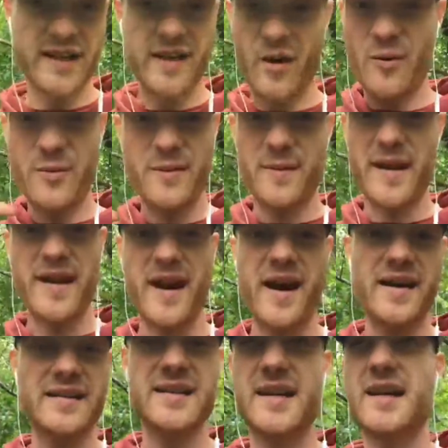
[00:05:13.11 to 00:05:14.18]
opened my
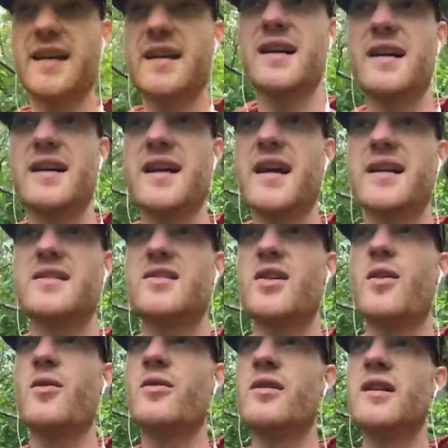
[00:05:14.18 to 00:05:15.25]
eyes. Like, it
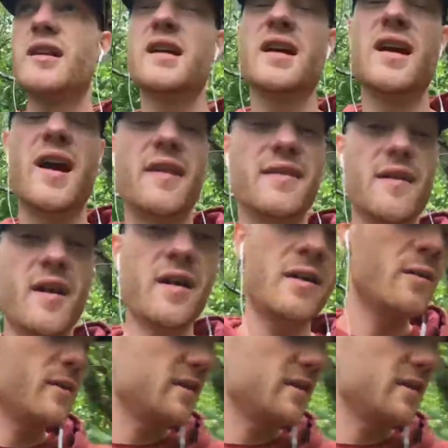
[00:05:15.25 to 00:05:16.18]
totally, I thought it was